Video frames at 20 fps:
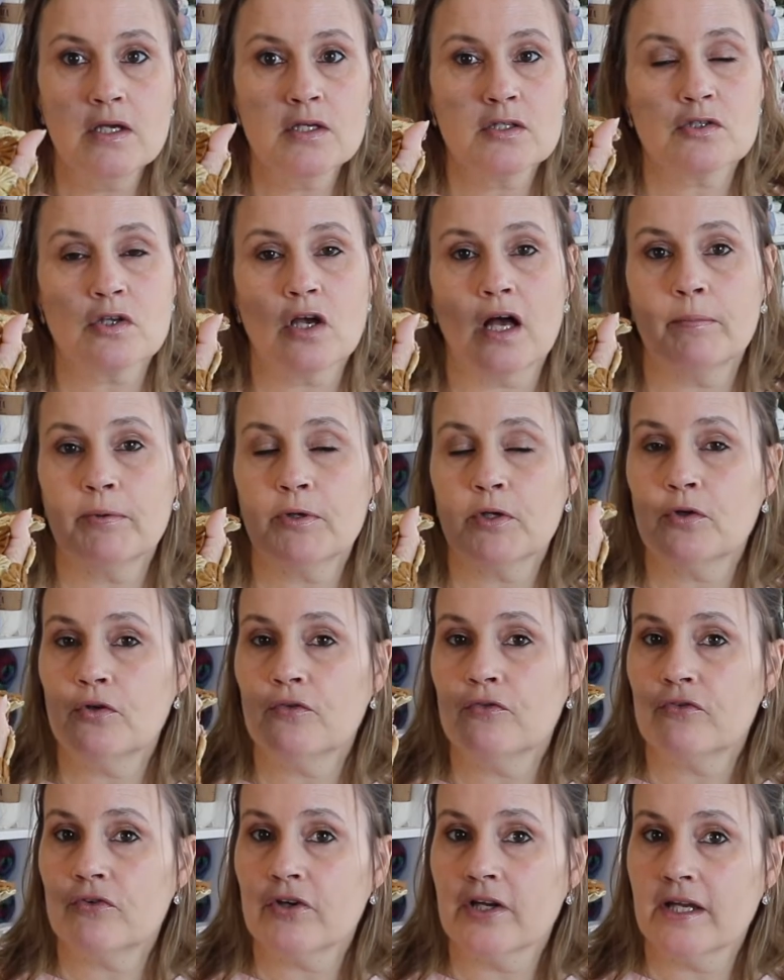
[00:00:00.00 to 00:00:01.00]
So I'll be
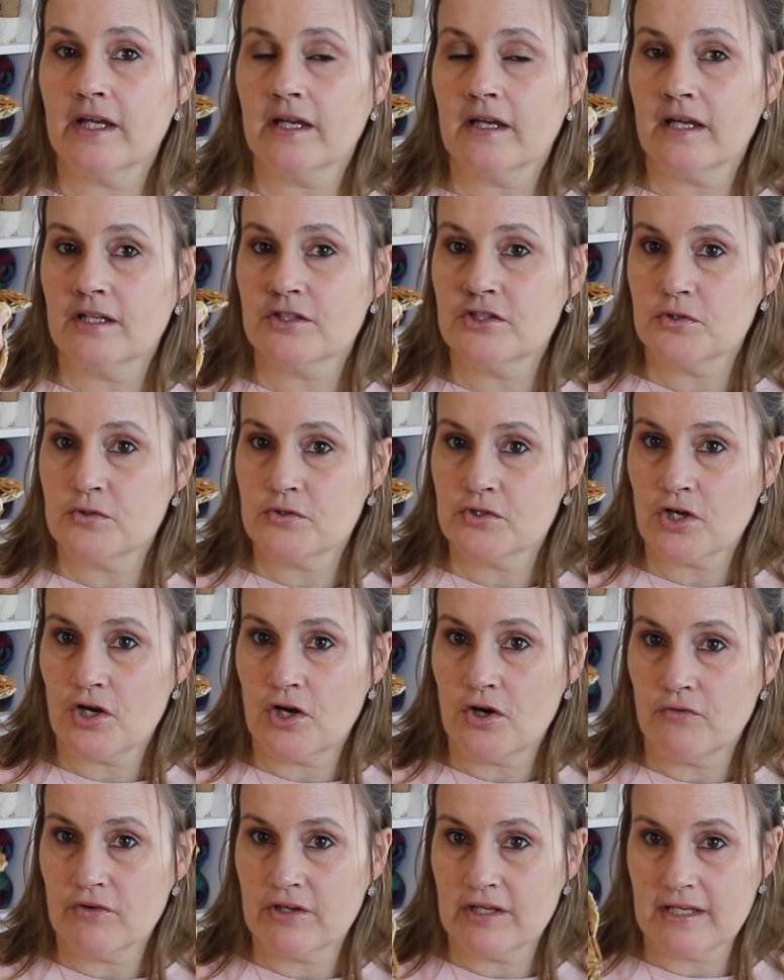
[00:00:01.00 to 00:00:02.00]
covering a
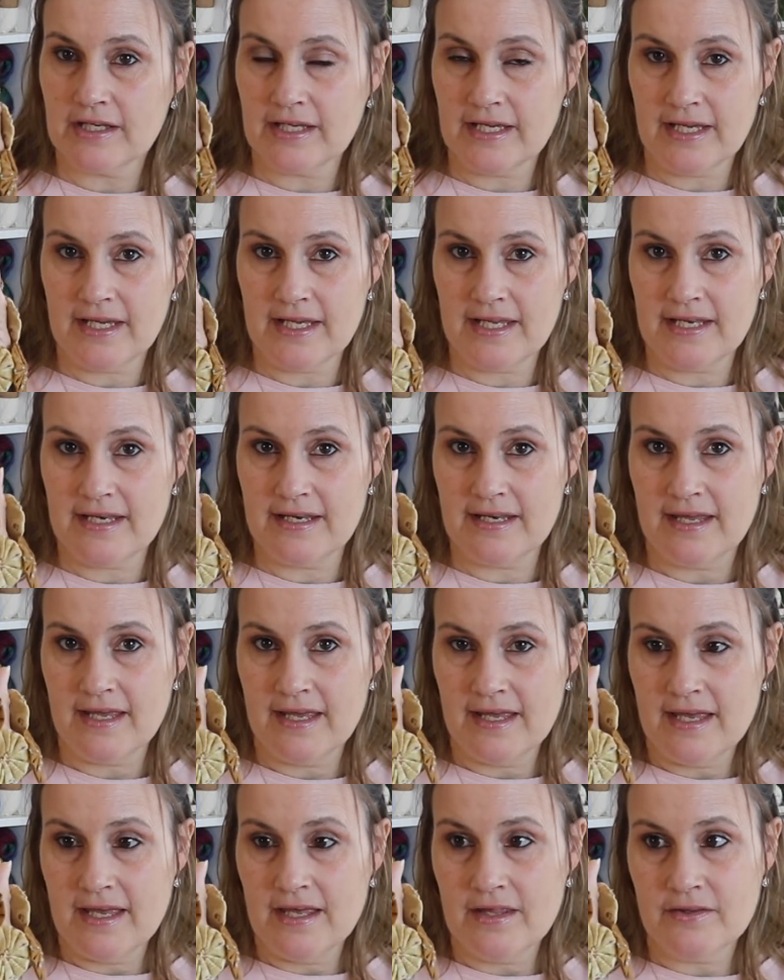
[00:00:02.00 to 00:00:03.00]
tutorial in
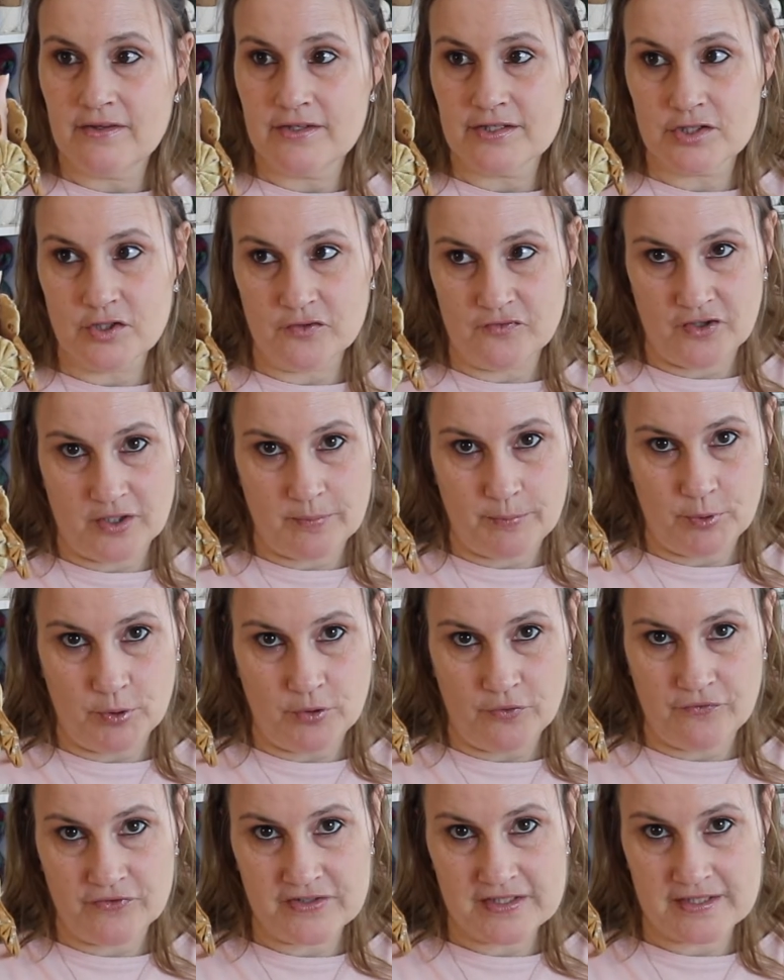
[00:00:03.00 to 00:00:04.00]
the Suffolk
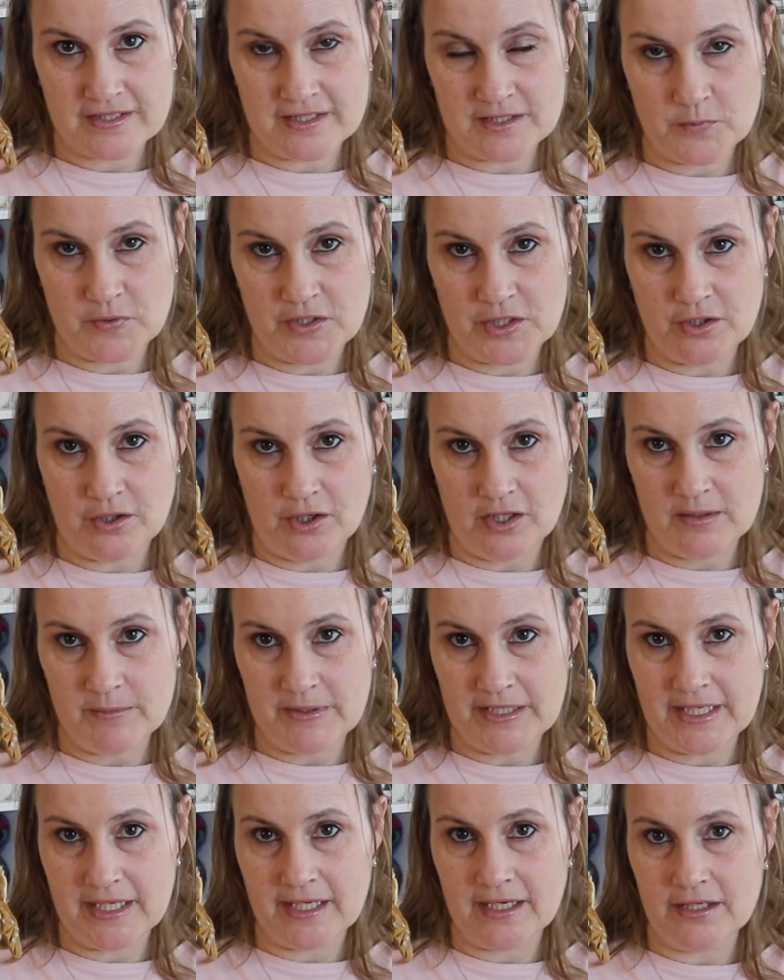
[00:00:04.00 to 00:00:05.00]
puffs, as we call them
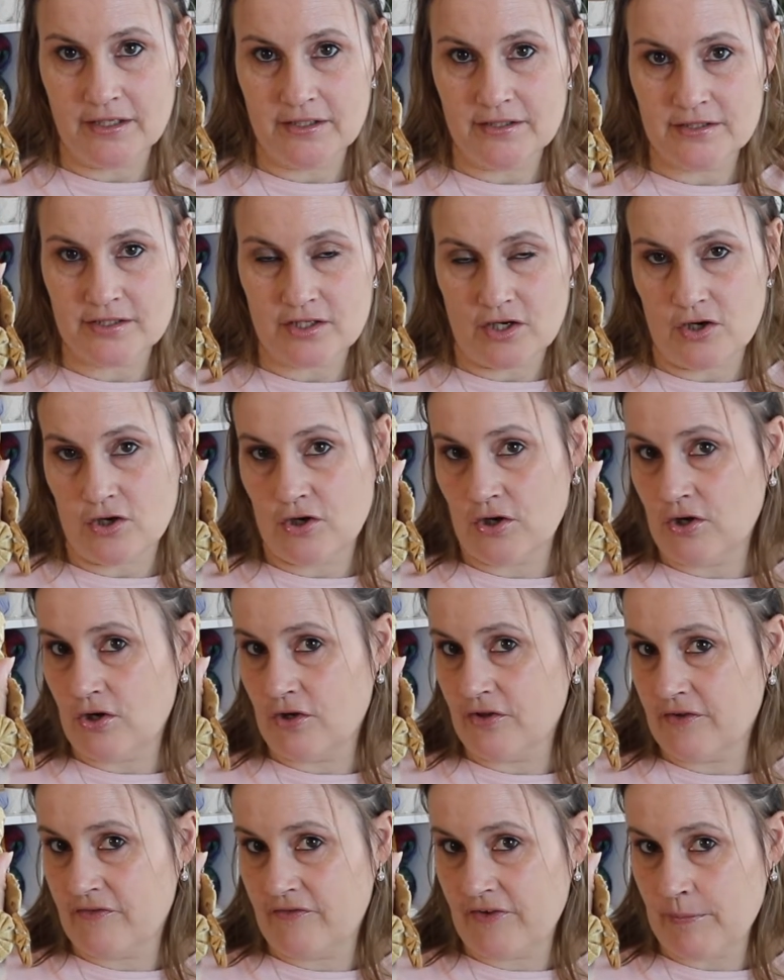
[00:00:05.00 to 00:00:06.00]
in England,
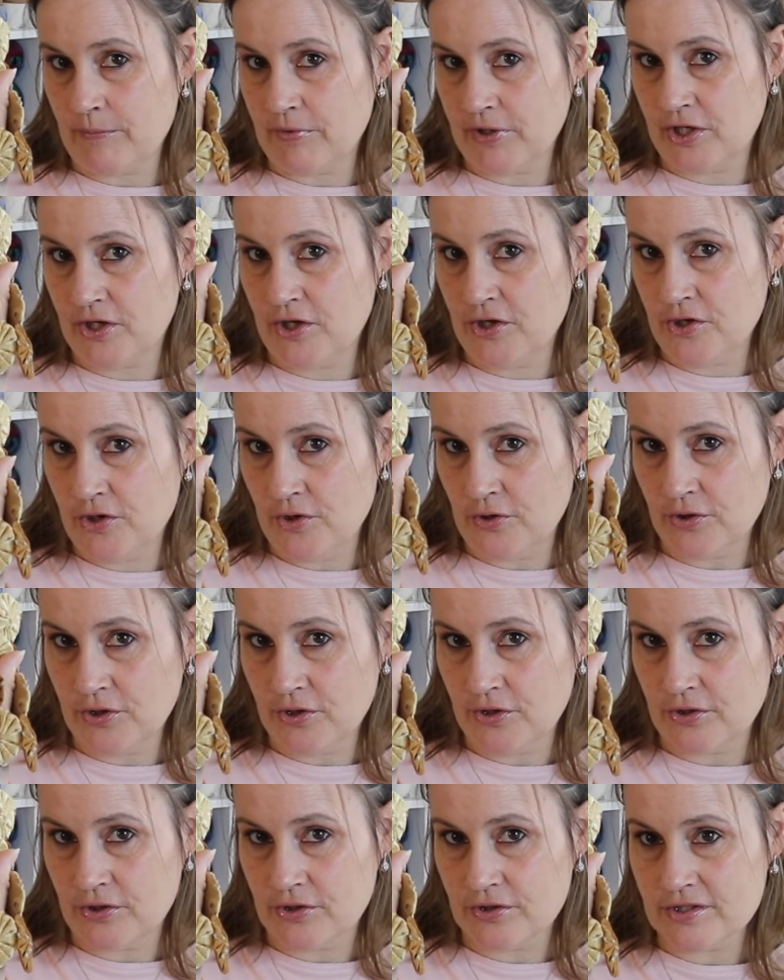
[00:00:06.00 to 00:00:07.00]
or the fabric
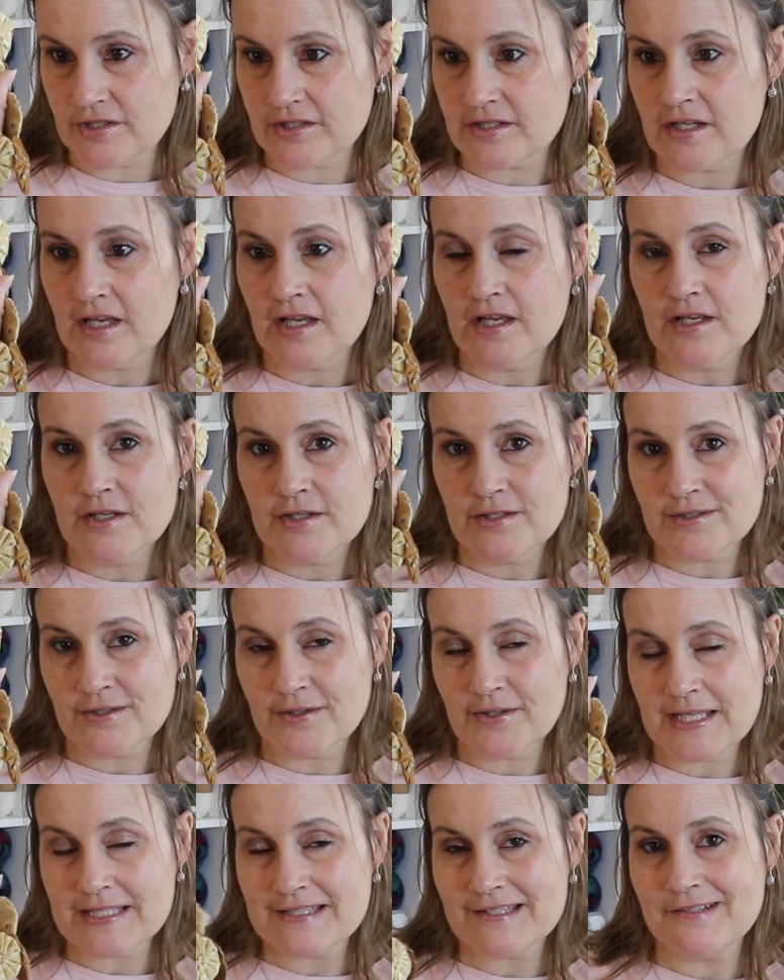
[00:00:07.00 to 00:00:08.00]
yo-yos.
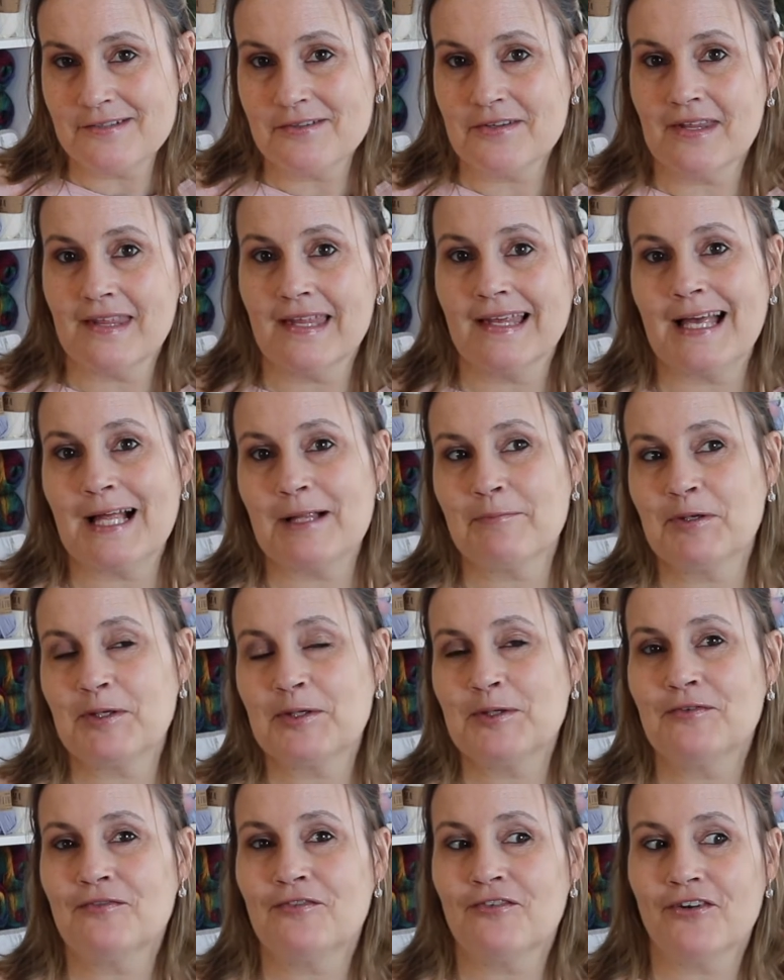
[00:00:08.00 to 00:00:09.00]
So that's another thing I'll be
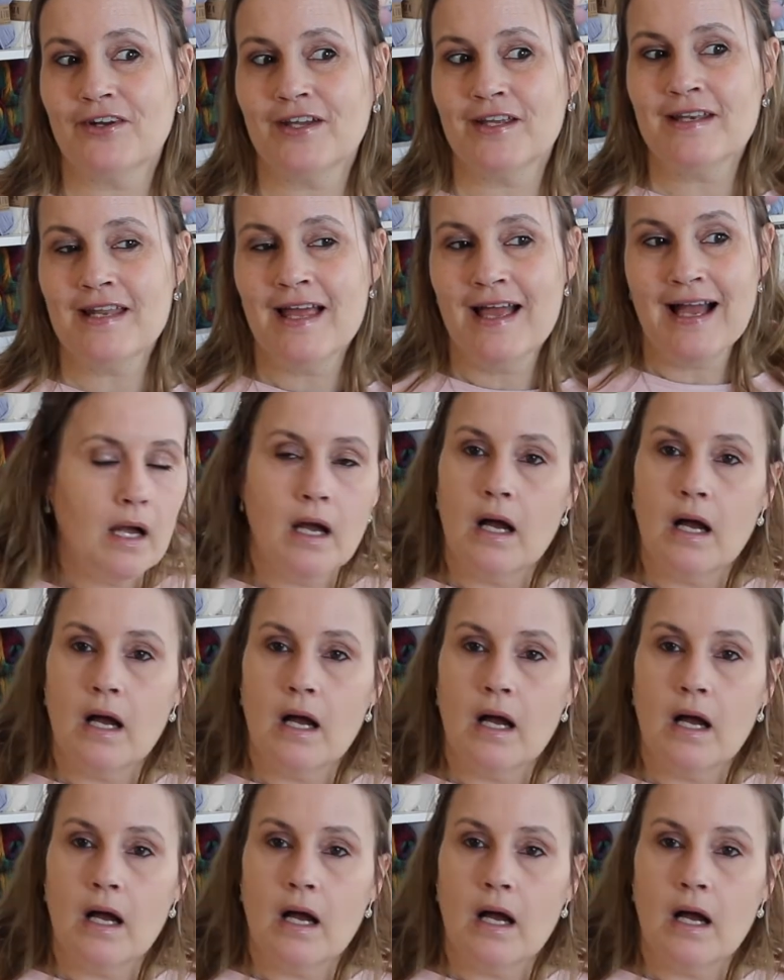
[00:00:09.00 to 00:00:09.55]
covering.